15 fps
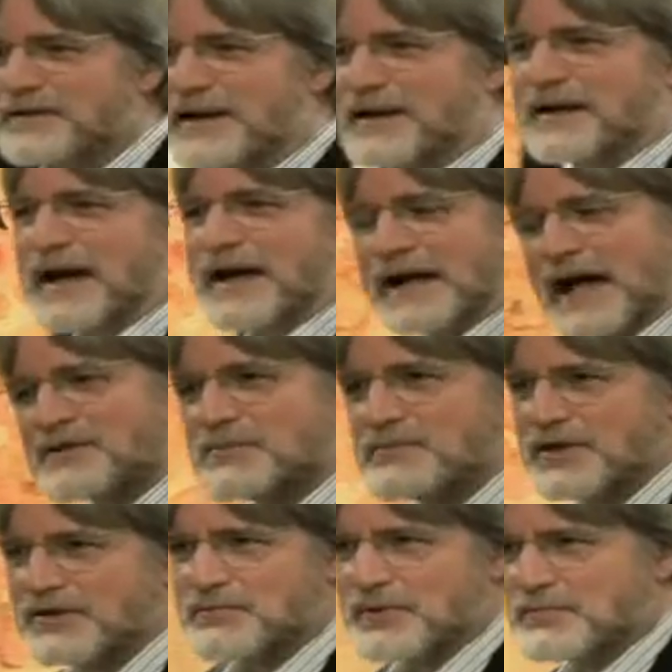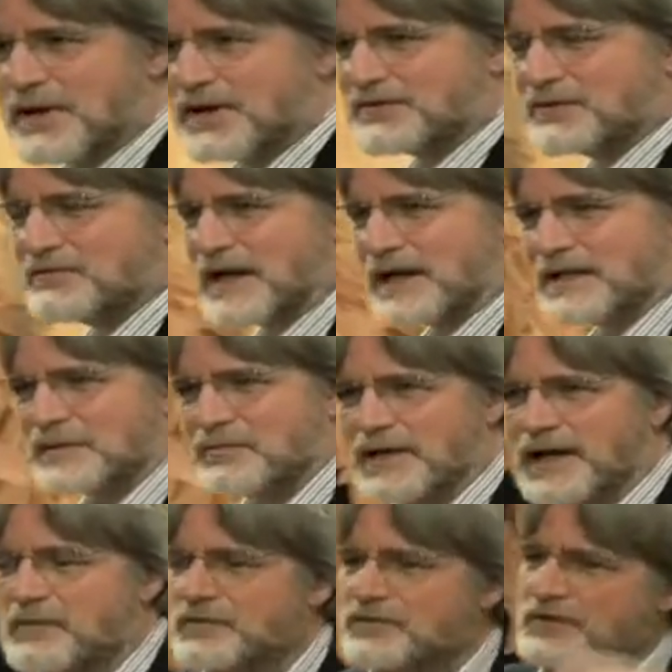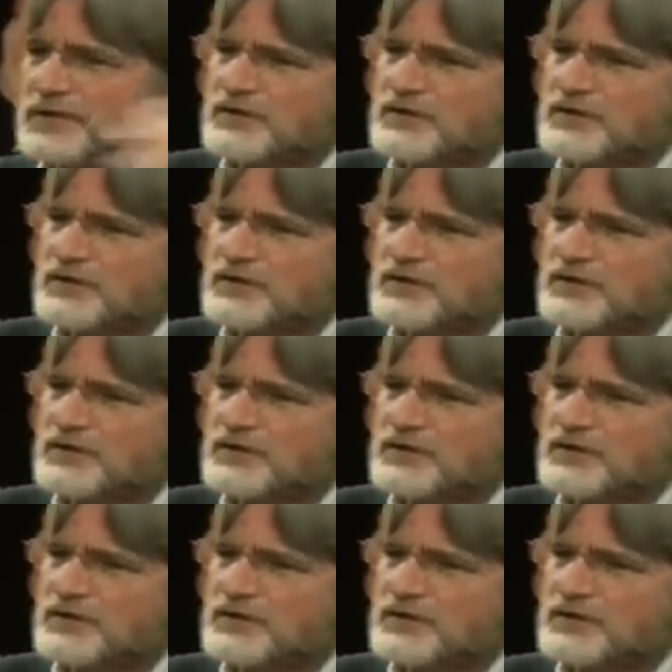I got to Pittsburgh, Pennsylvania, but I was still